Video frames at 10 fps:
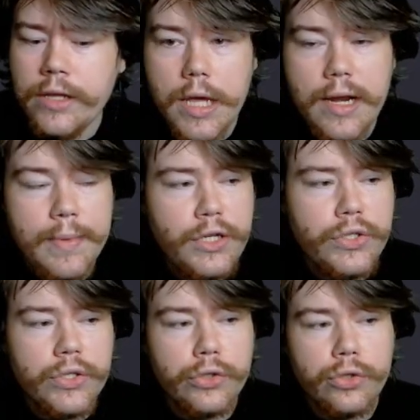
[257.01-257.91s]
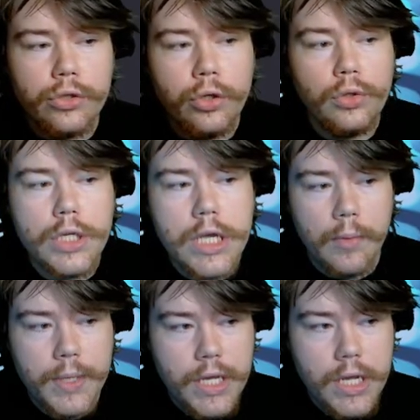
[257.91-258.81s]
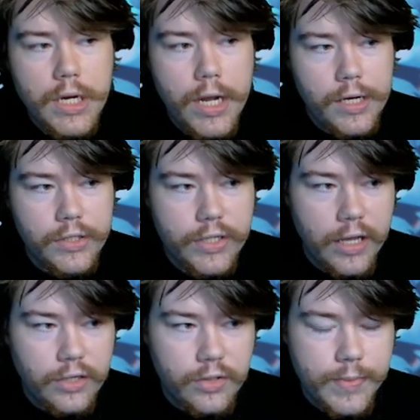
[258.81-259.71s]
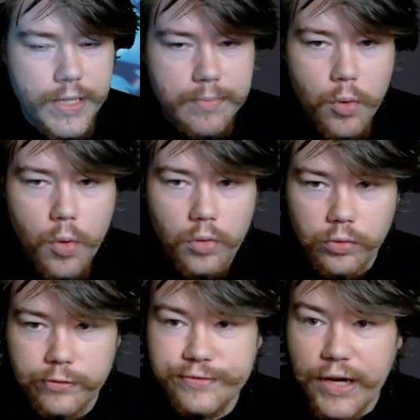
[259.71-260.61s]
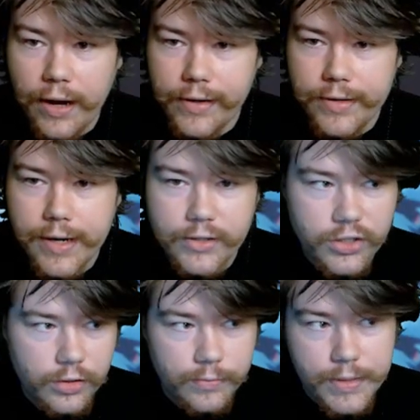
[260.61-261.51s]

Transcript: the animations are slowly coming in and it's starting to be more refined and actually